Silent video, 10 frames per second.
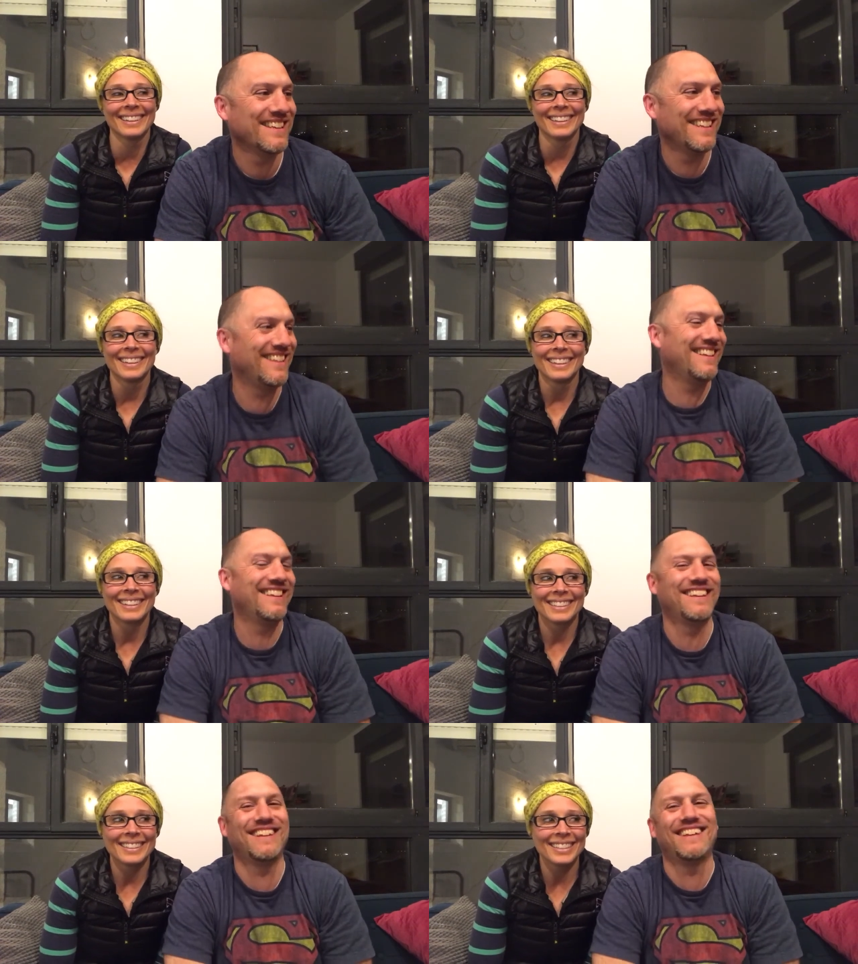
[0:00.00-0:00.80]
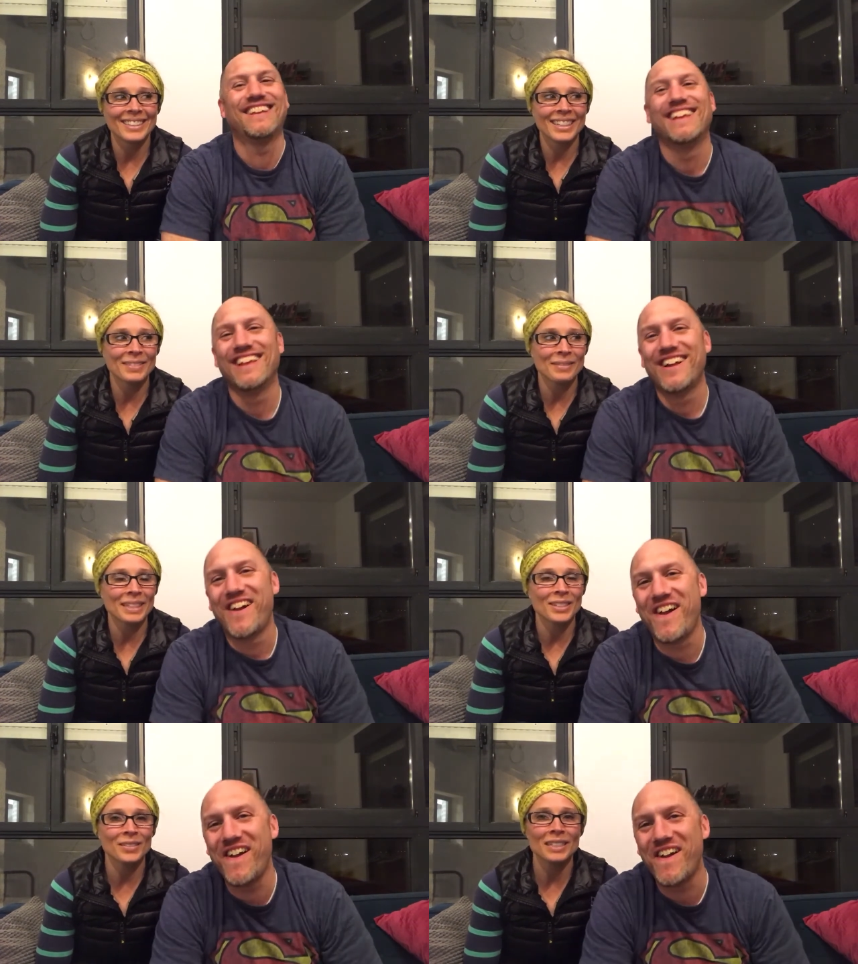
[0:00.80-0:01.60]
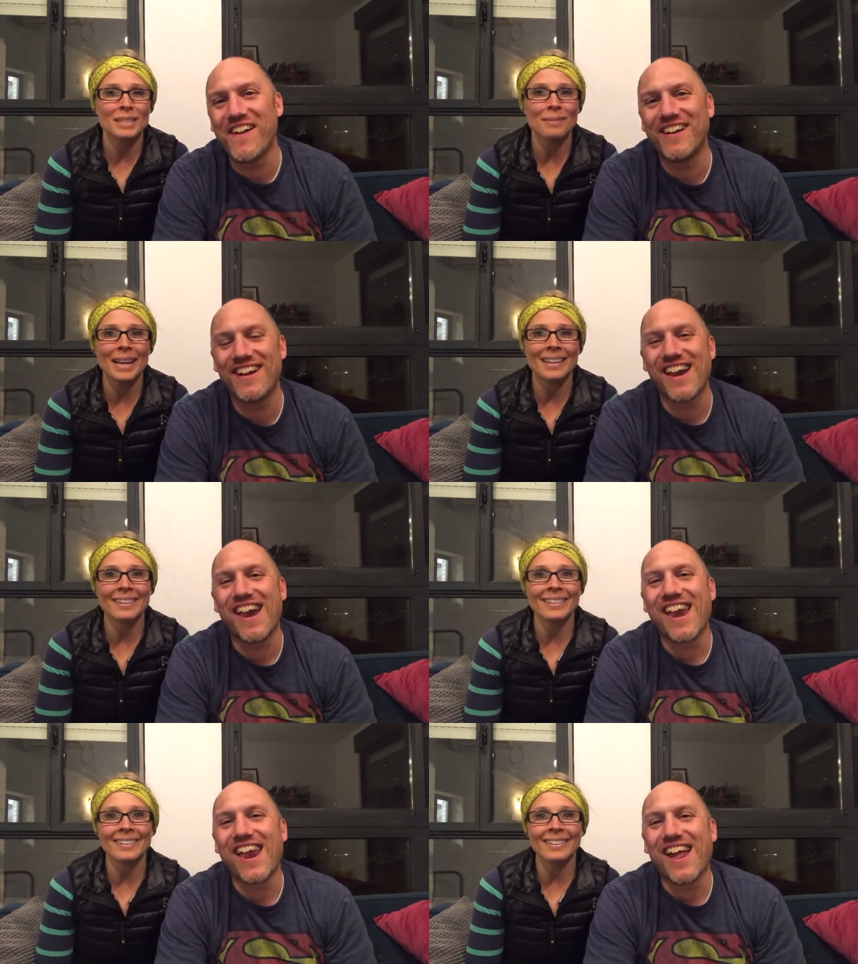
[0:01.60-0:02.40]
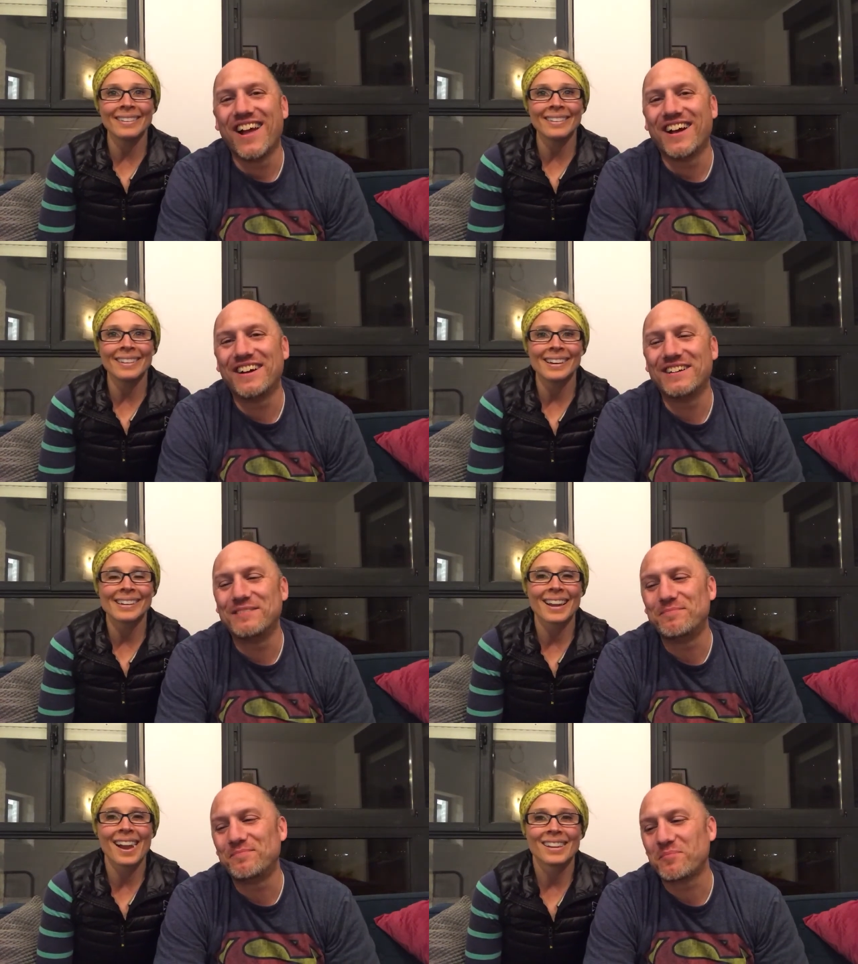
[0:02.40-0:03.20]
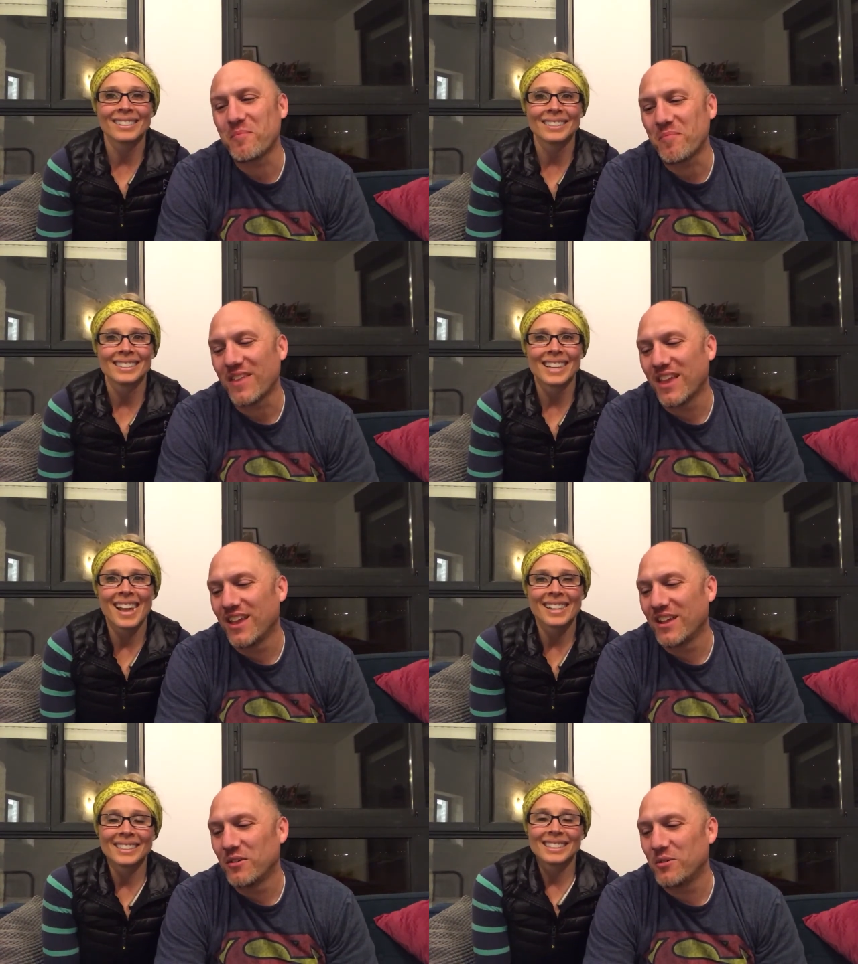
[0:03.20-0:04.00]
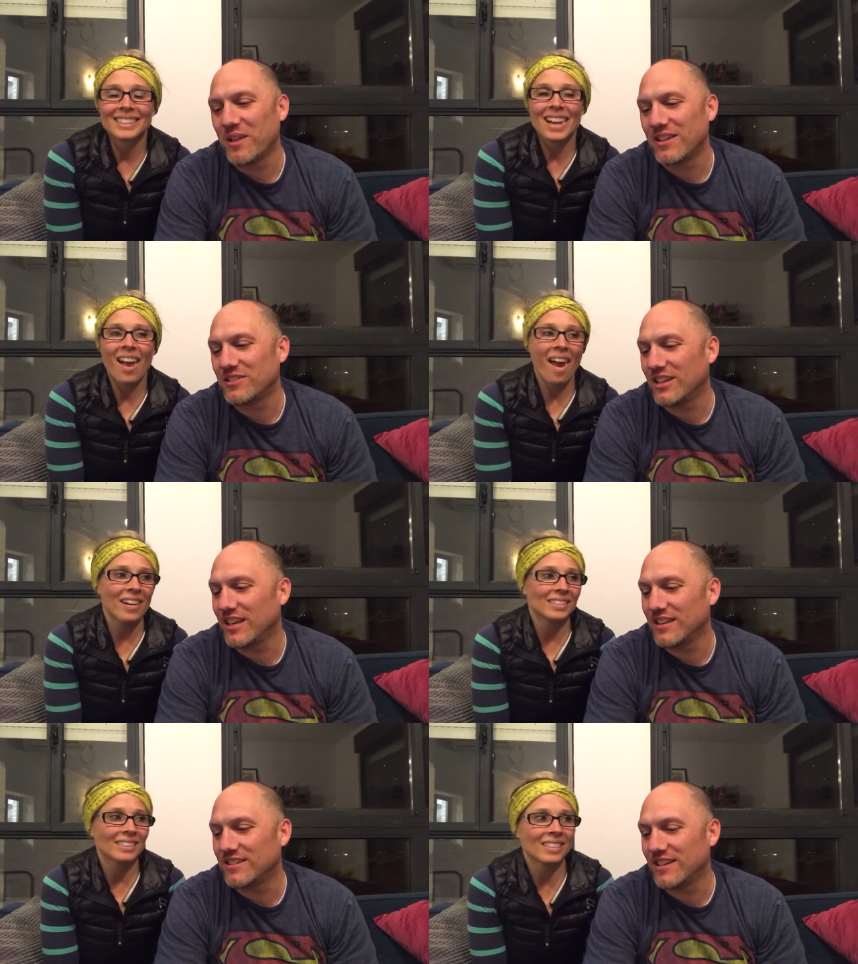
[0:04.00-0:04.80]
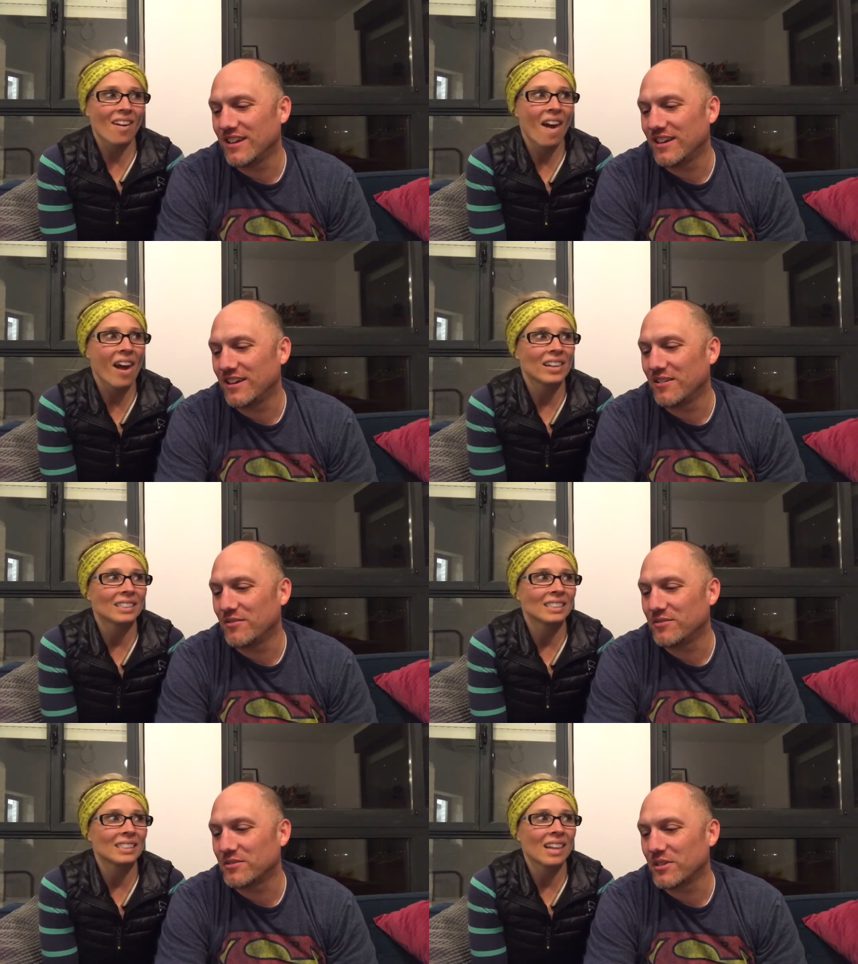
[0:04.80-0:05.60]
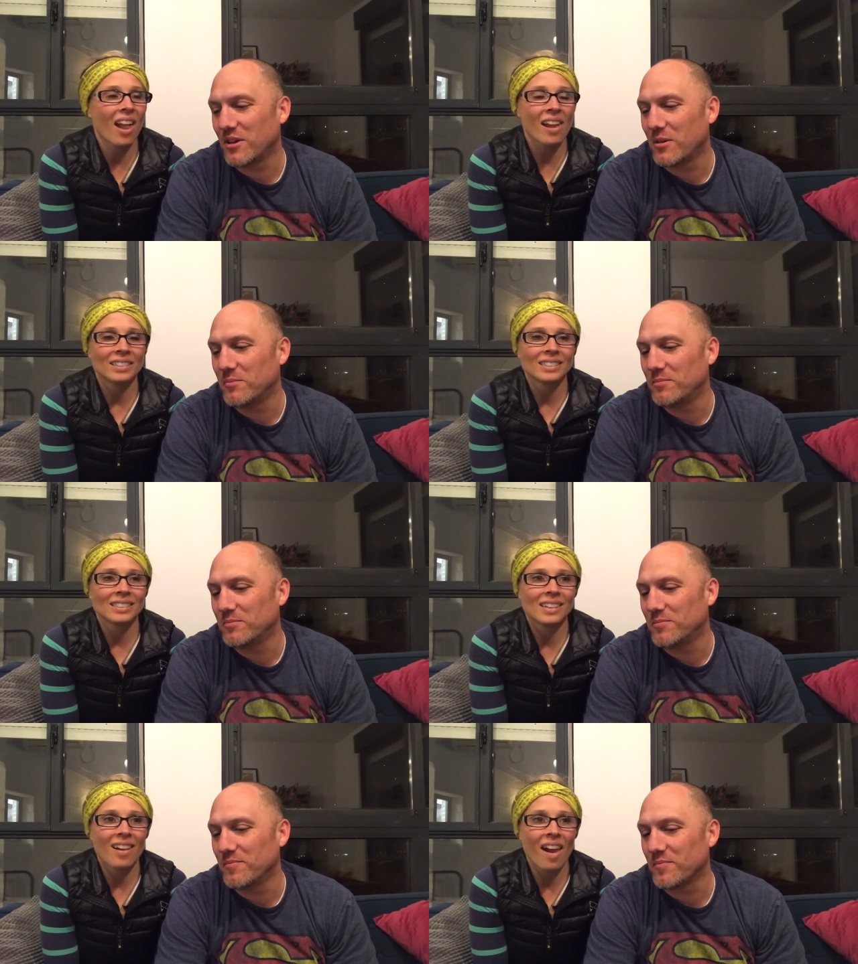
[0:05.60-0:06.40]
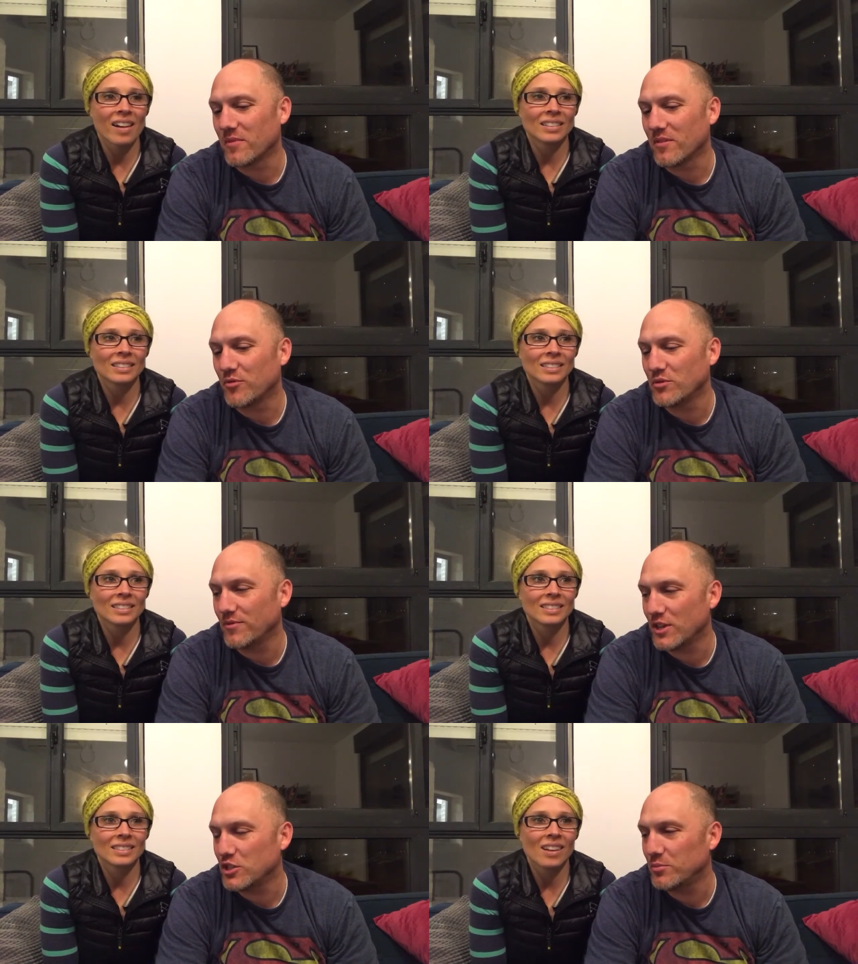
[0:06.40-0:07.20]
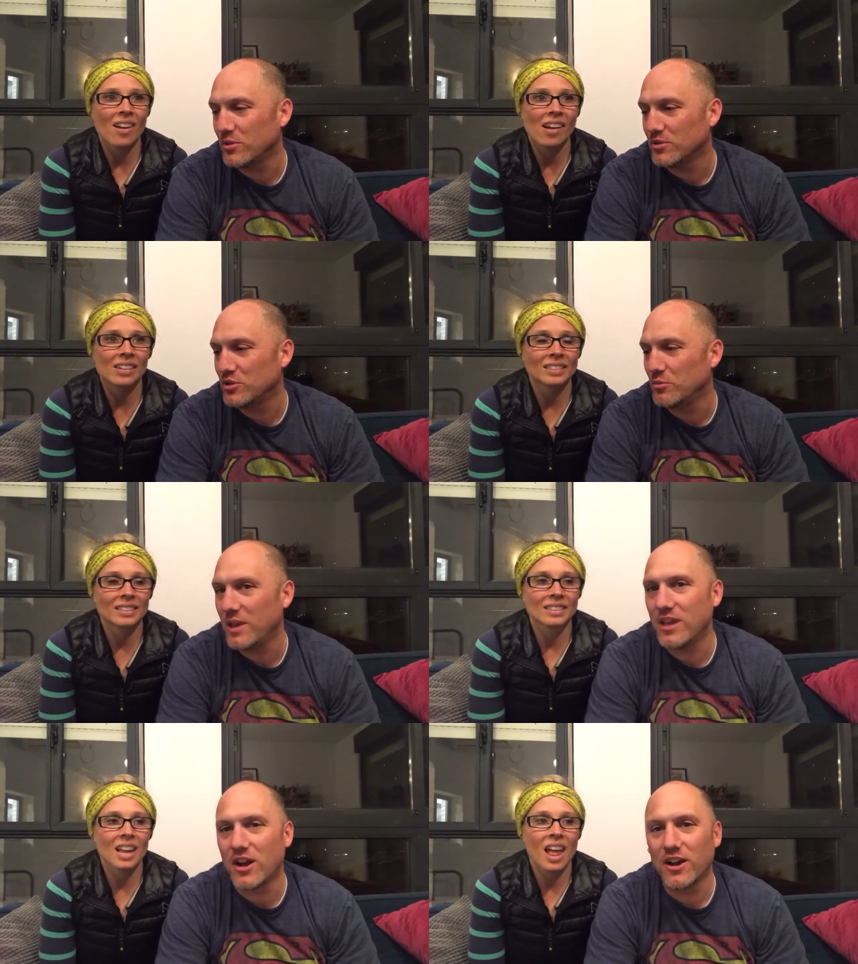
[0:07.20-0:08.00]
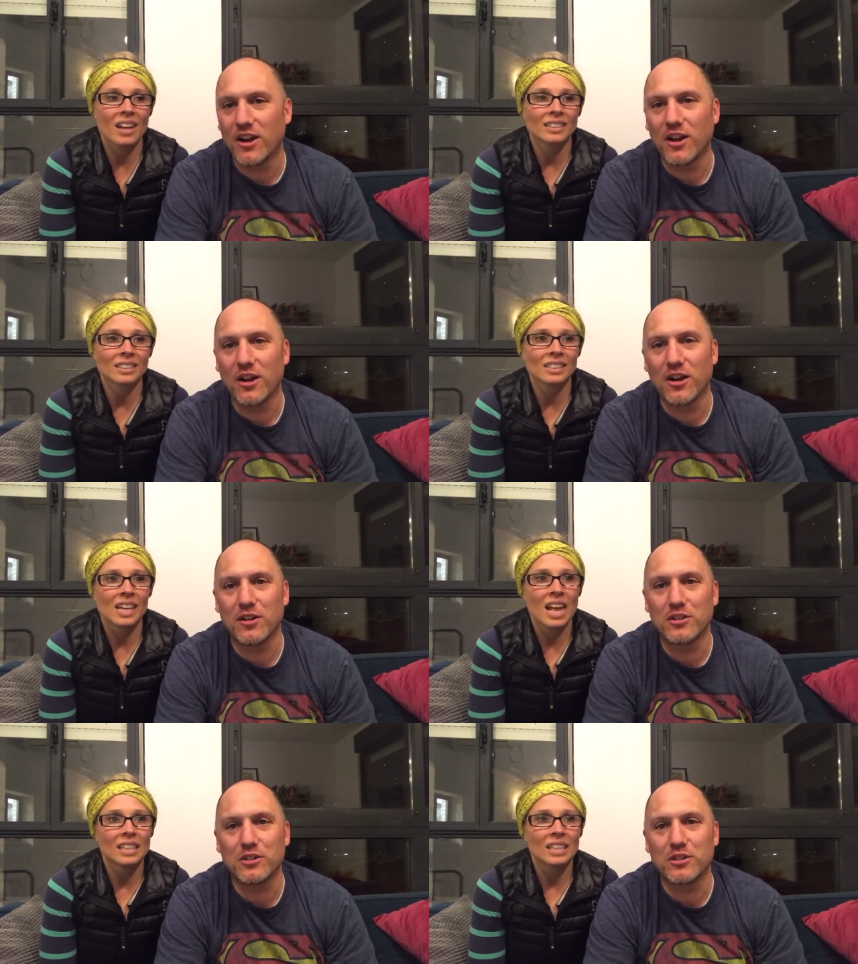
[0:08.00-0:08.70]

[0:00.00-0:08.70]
Speaker 1: You're trying to make sure we smile.
Speaker 2: Um, we went out to get uh, some fruits and vegetables to make our